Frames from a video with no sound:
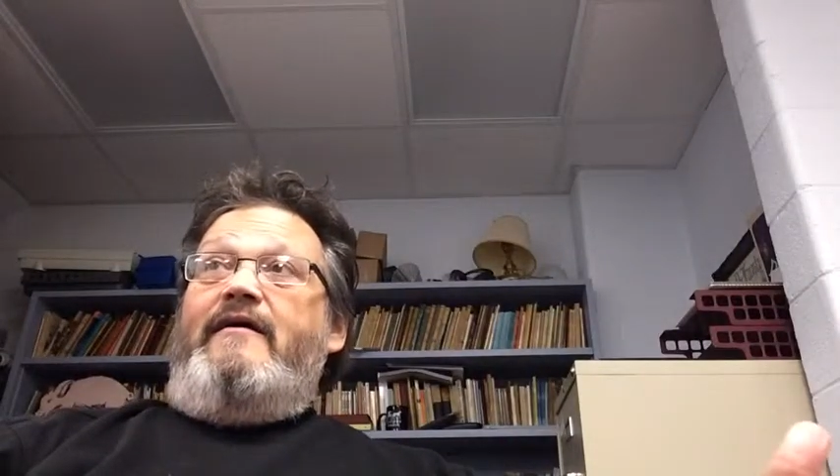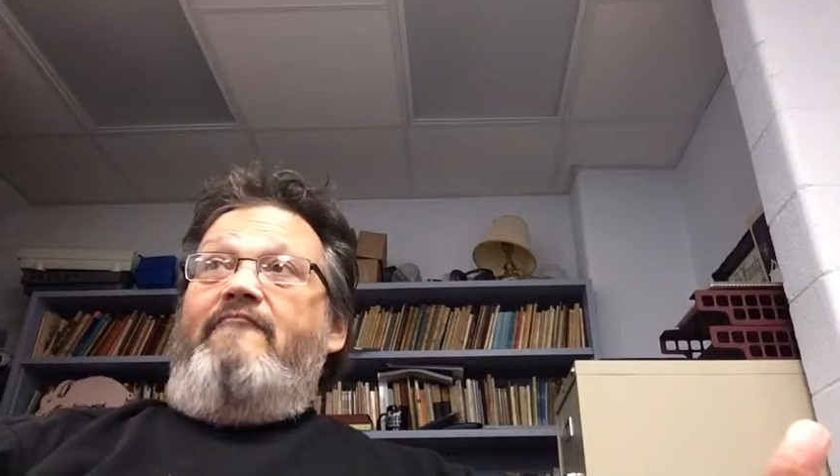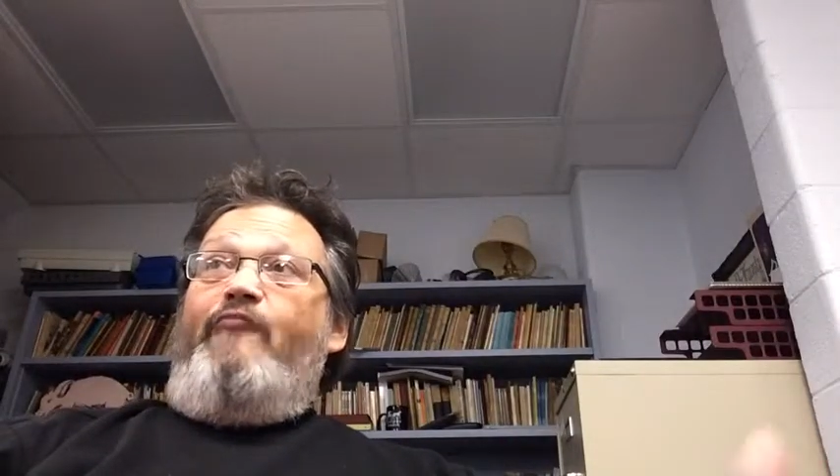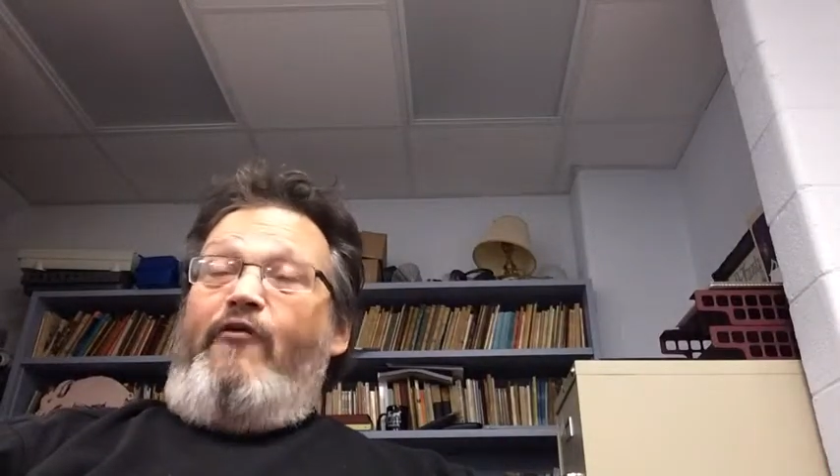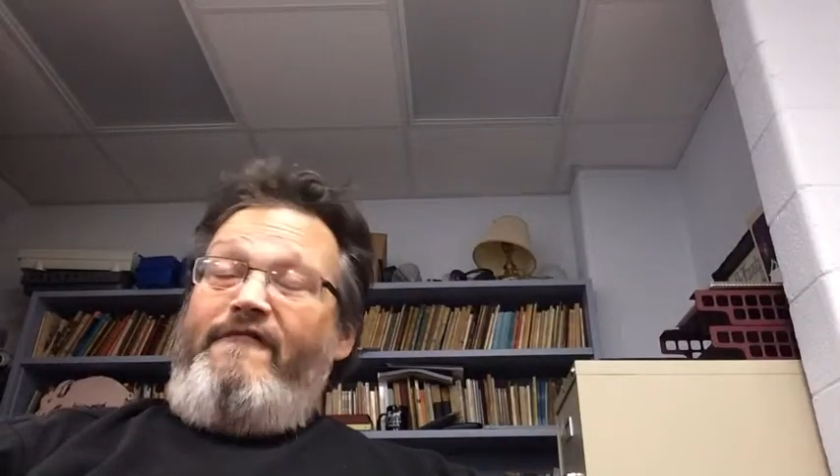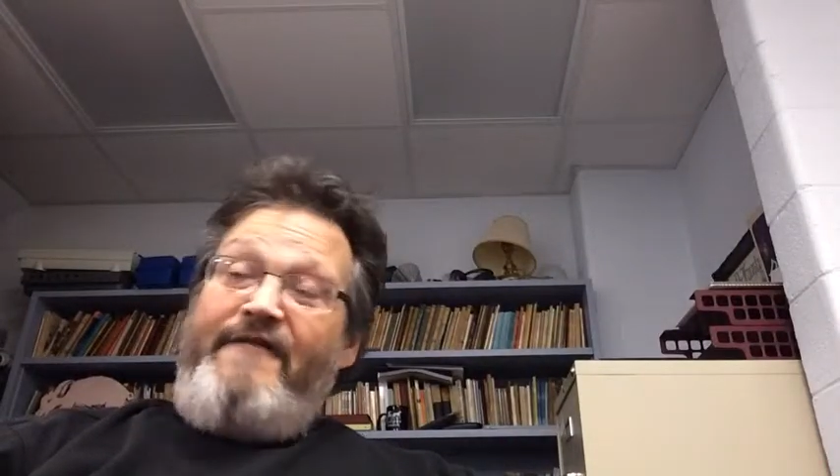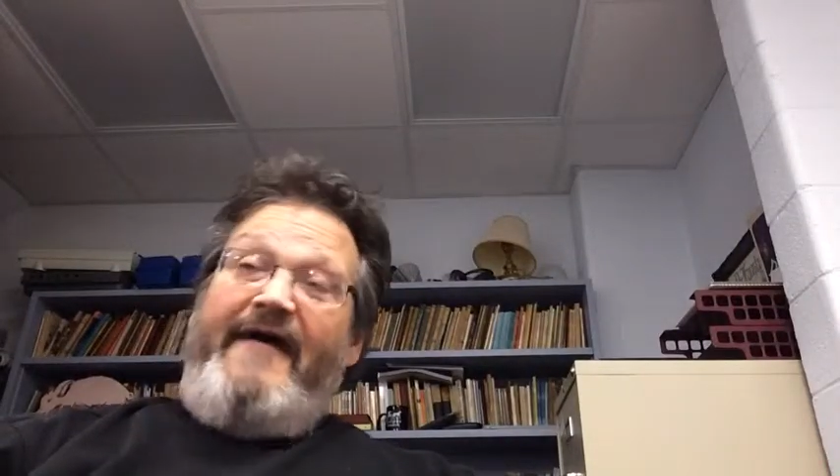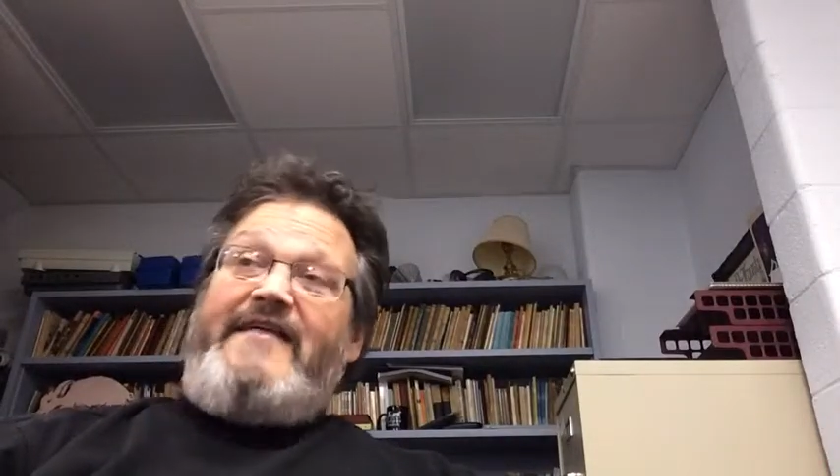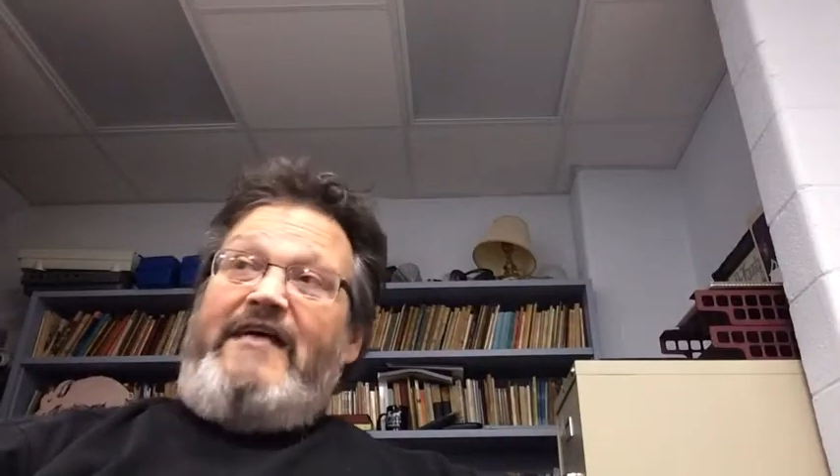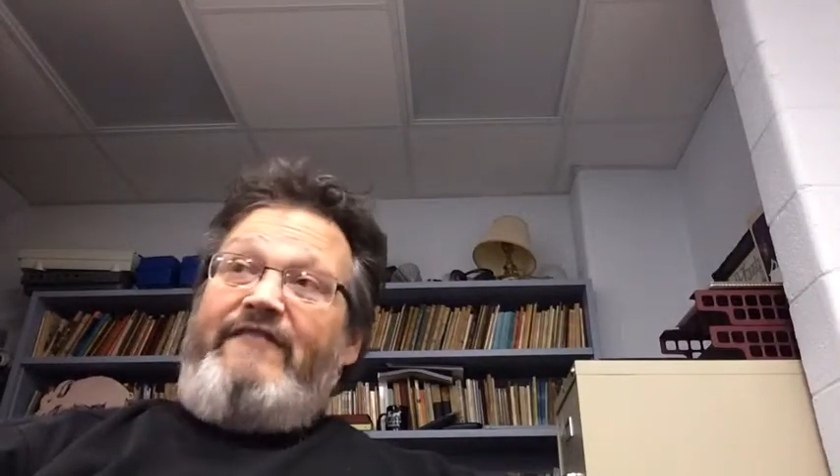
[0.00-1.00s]
more
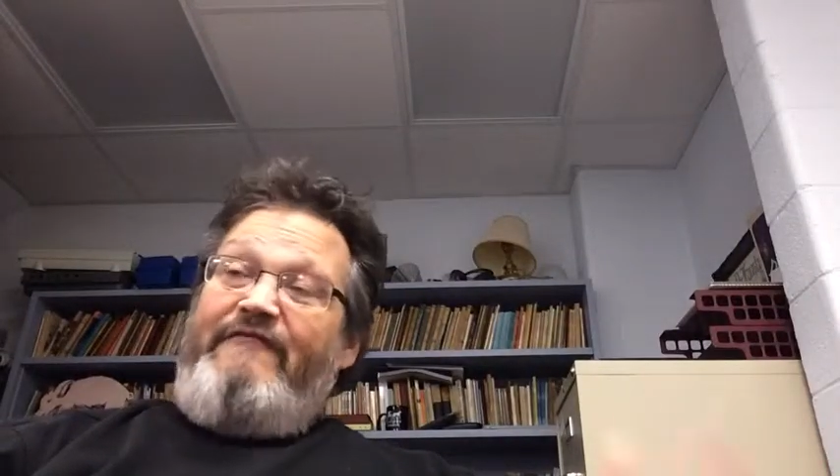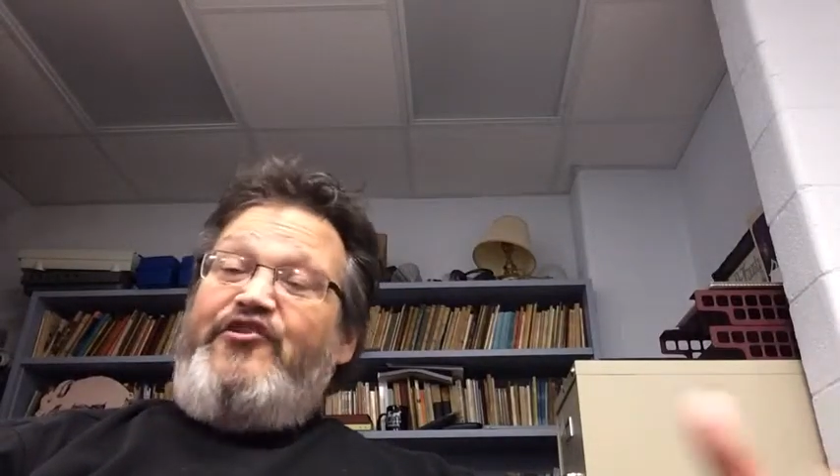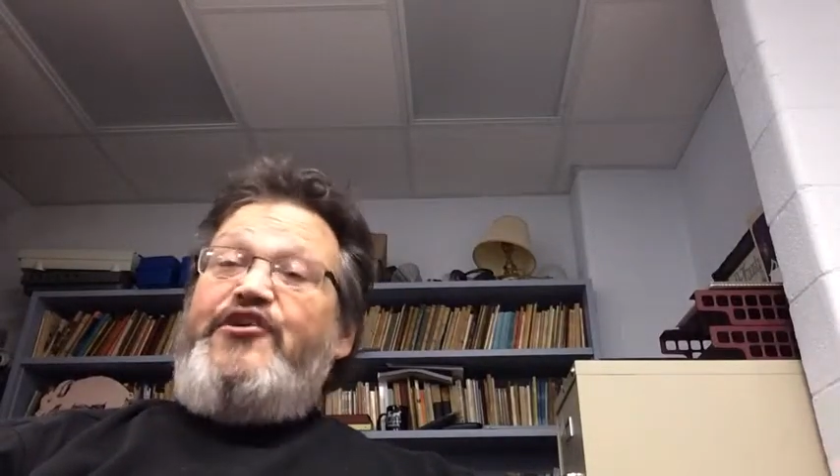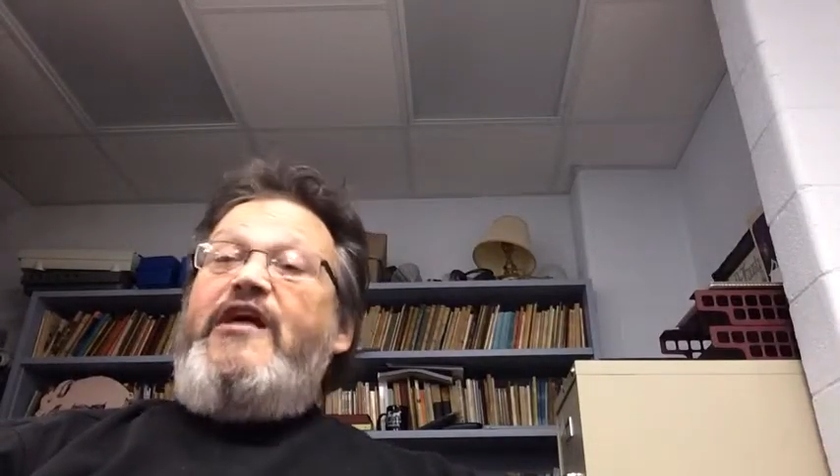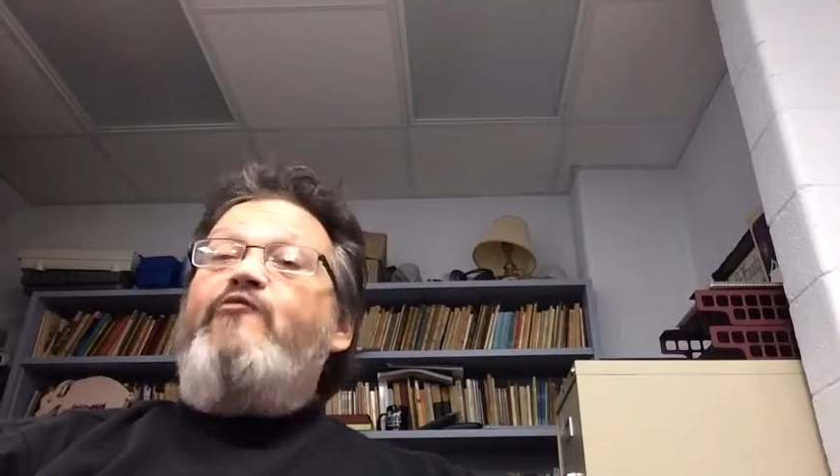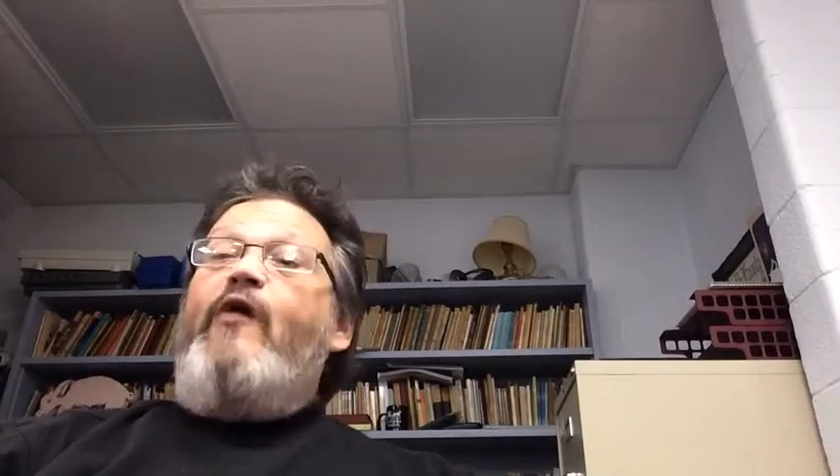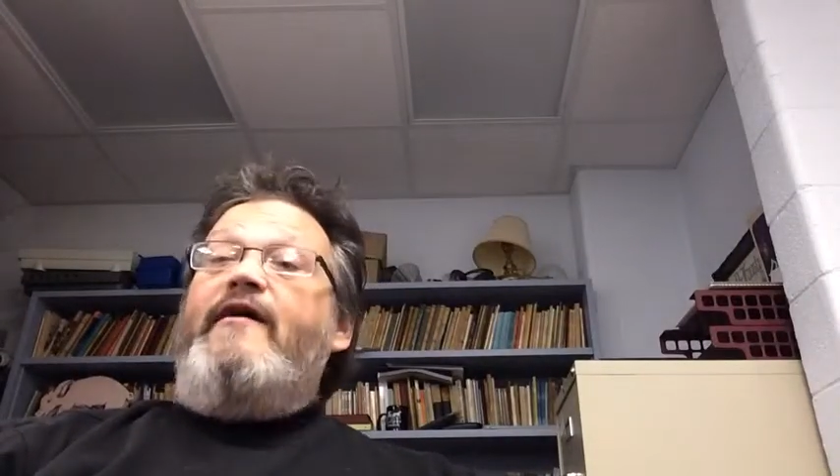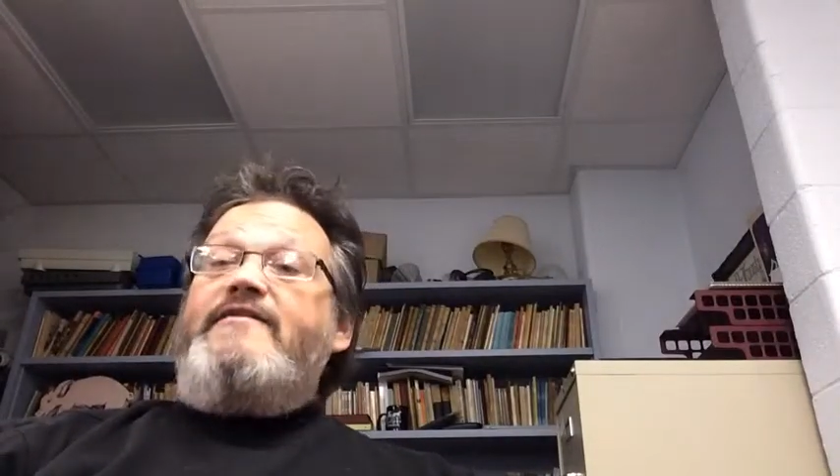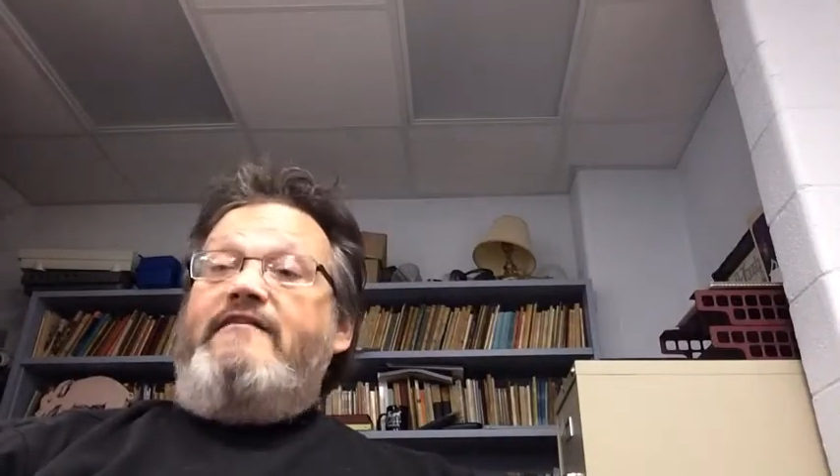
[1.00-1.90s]
effective if she was